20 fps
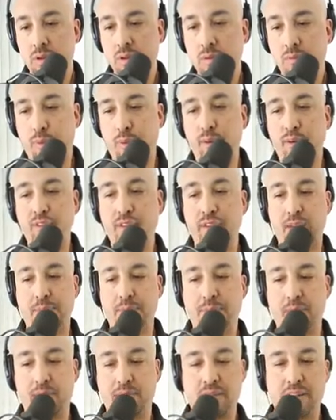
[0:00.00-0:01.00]
For
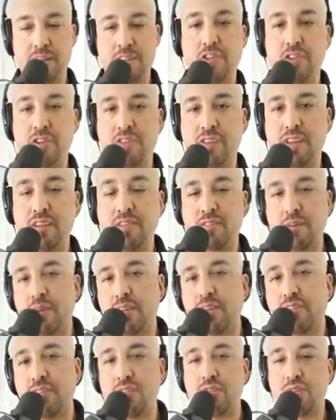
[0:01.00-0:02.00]
example, let's just say
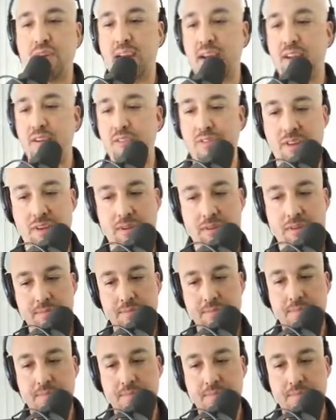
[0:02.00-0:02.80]
somebody's in track and field,